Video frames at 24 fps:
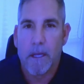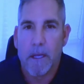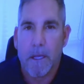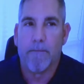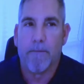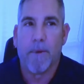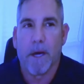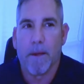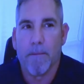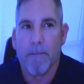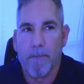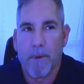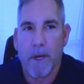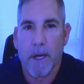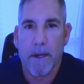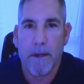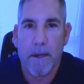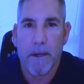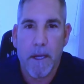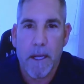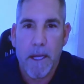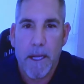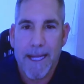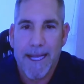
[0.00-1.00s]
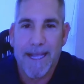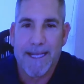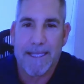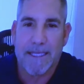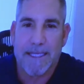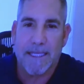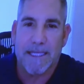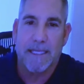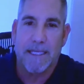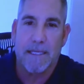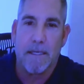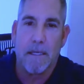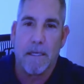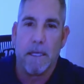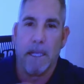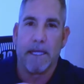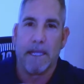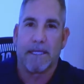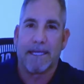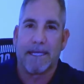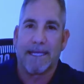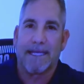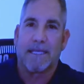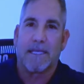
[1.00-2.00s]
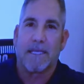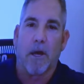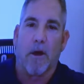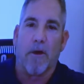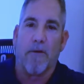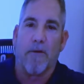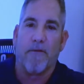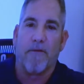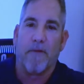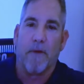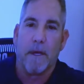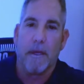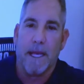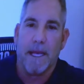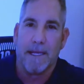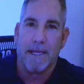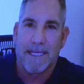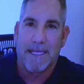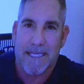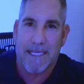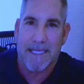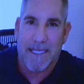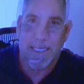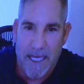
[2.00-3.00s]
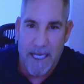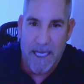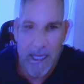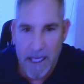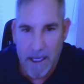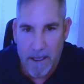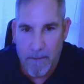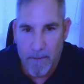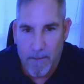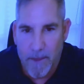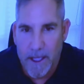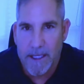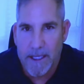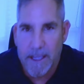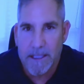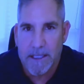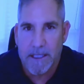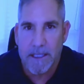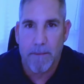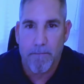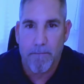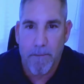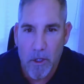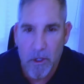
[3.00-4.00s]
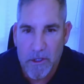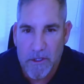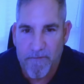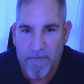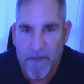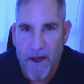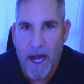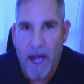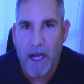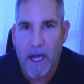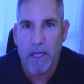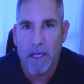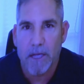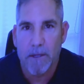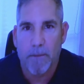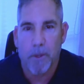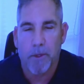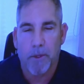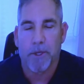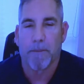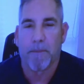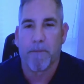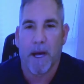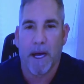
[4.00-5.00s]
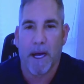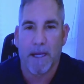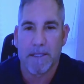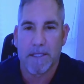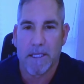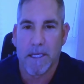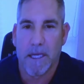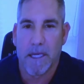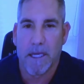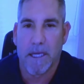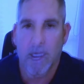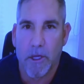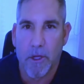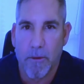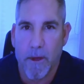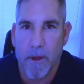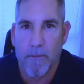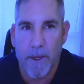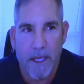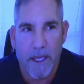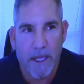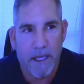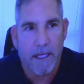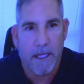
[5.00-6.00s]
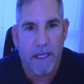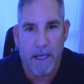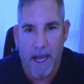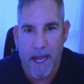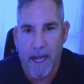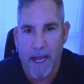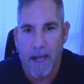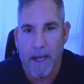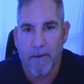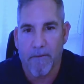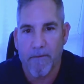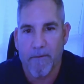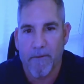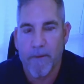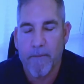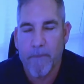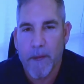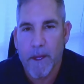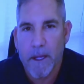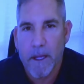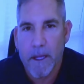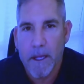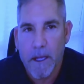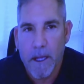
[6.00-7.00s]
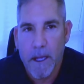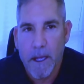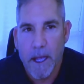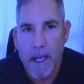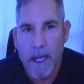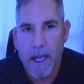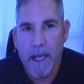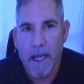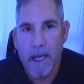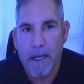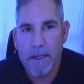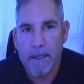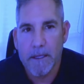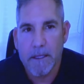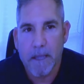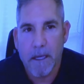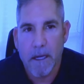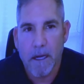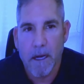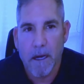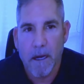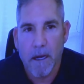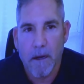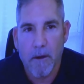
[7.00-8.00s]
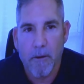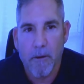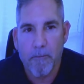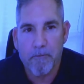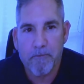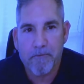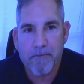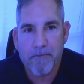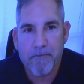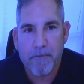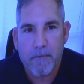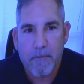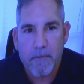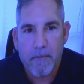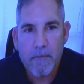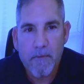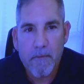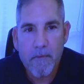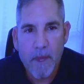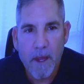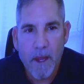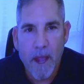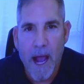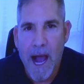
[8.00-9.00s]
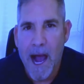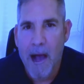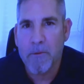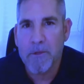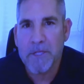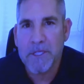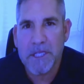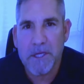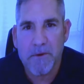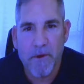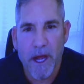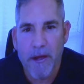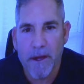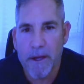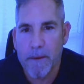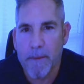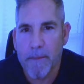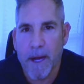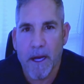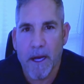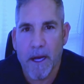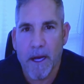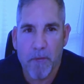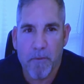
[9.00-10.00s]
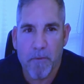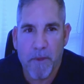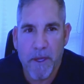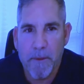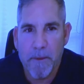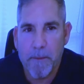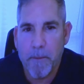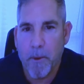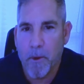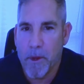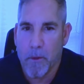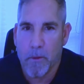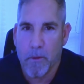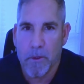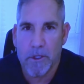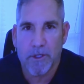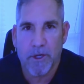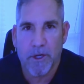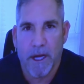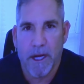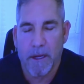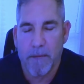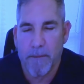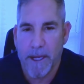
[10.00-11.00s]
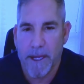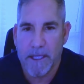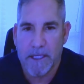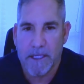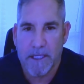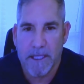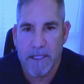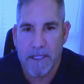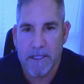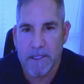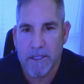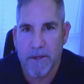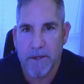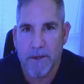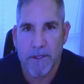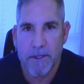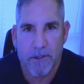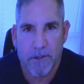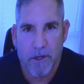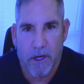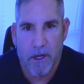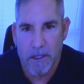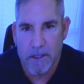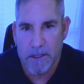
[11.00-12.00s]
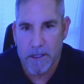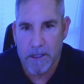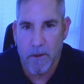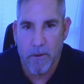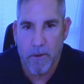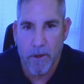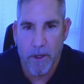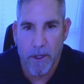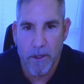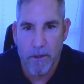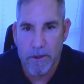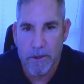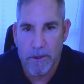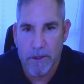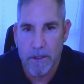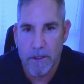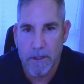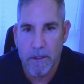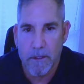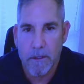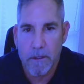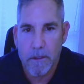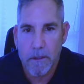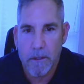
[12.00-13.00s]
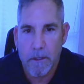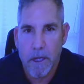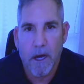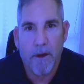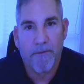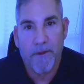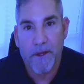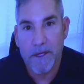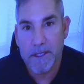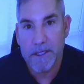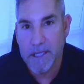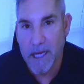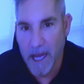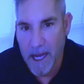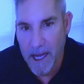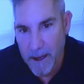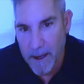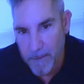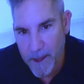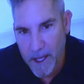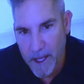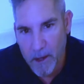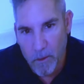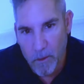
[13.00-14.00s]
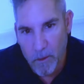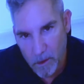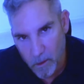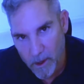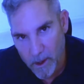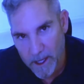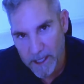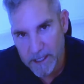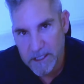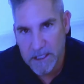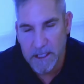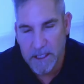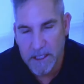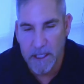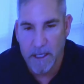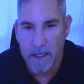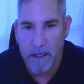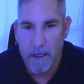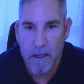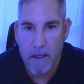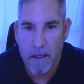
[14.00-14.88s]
But it's self-esteem that is the most valuable deposit you can have. And I was surrounded by other people that were trying to make sense of the drugs they were using, of the time they were wasting.